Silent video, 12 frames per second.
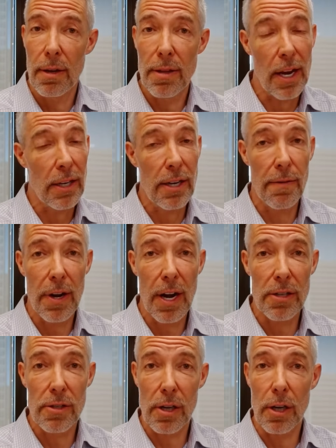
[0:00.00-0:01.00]
That
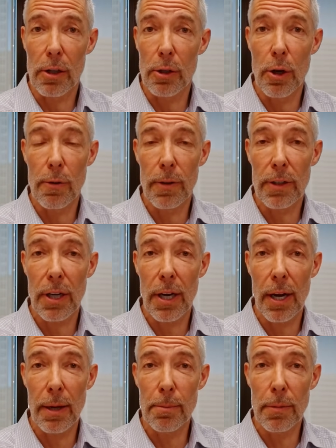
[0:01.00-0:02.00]
dividend's going to grow over
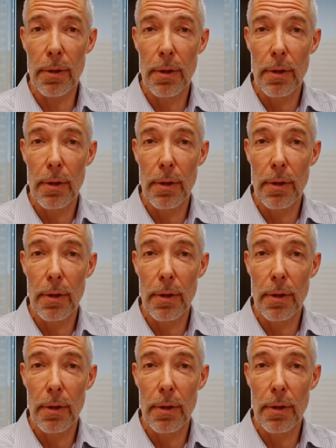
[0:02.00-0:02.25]
time.